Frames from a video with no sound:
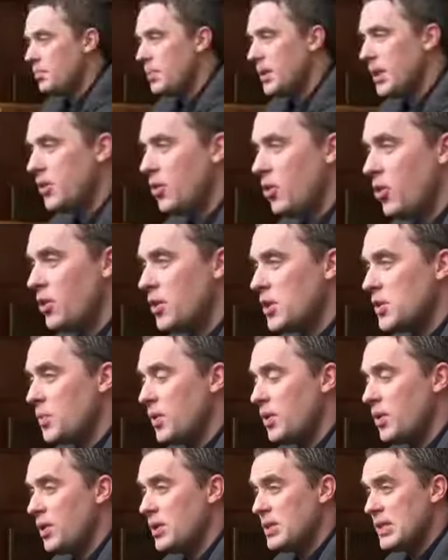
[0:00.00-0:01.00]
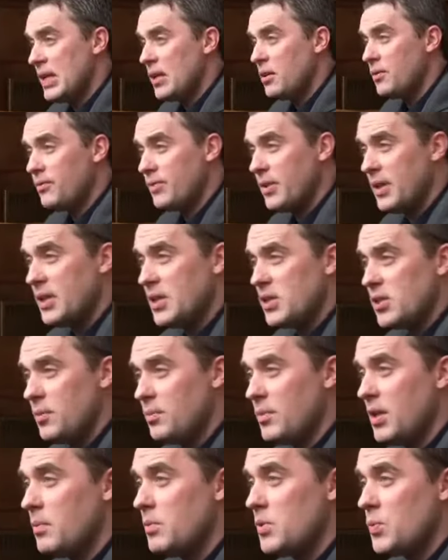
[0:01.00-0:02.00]
Being honest with yourself is
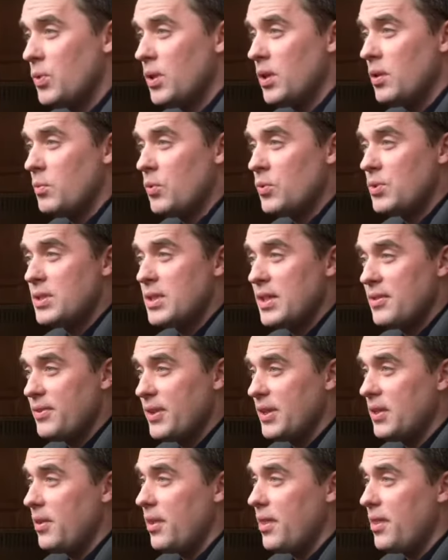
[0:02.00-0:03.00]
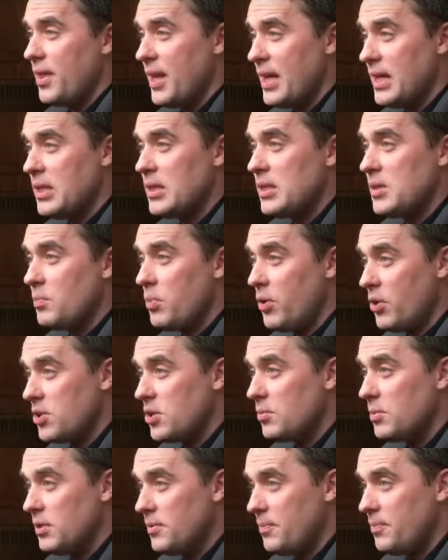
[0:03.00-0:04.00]
sometimes one of the most difficult things
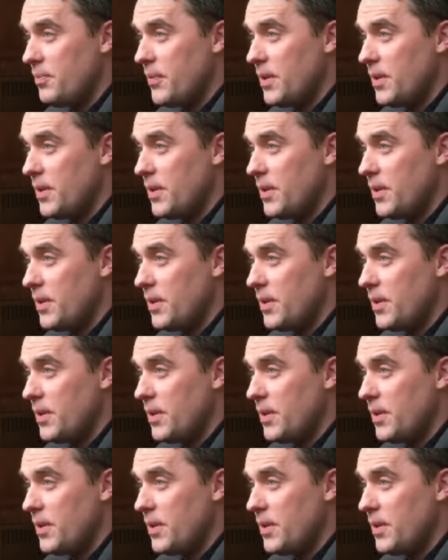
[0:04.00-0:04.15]
possible.